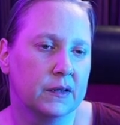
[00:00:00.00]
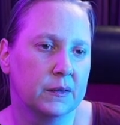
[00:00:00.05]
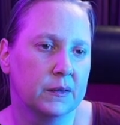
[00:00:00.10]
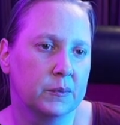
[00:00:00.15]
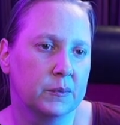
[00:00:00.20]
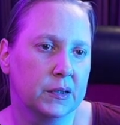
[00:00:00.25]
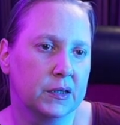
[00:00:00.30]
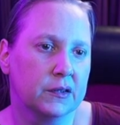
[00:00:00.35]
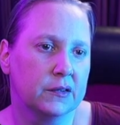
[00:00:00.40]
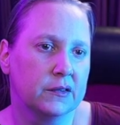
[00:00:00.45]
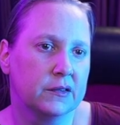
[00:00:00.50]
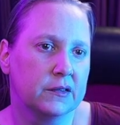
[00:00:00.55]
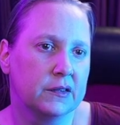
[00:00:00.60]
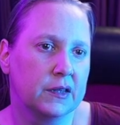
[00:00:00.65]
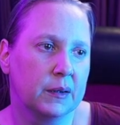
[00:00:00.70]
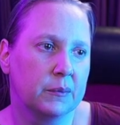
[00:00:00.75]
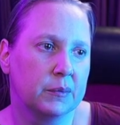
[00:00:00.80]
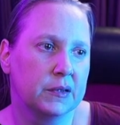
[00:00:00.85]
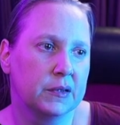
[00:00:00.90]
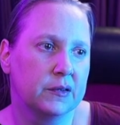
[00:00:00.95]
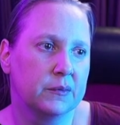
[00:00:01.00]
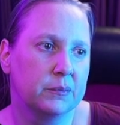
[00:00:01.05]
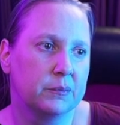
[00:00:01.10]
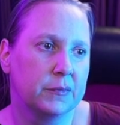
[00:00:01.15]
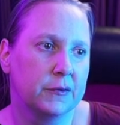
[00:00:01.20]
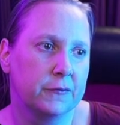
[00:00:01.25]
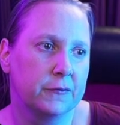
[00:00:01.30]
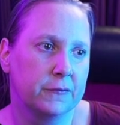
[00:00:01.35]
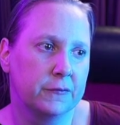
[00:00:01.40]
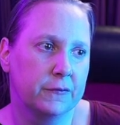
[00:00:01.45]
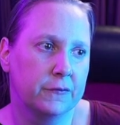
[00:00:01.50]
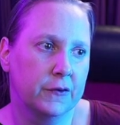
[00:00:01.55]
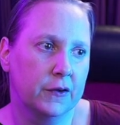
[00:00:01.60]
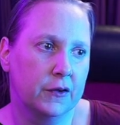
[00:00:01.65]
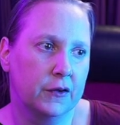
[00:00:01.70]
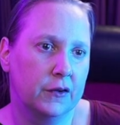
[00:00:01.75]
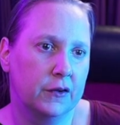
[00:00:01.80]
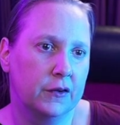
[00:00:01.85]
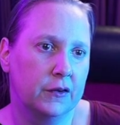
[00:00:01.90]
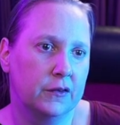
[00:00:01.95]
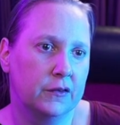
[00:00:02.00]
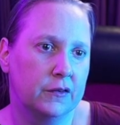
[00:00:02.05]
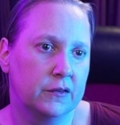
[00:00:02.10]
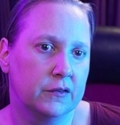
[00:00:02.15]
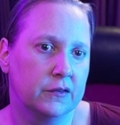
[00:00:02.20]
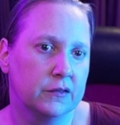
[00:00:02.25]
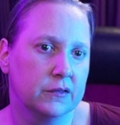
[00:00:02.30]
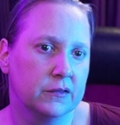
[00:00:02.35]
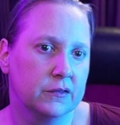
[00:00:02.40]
because it happens before,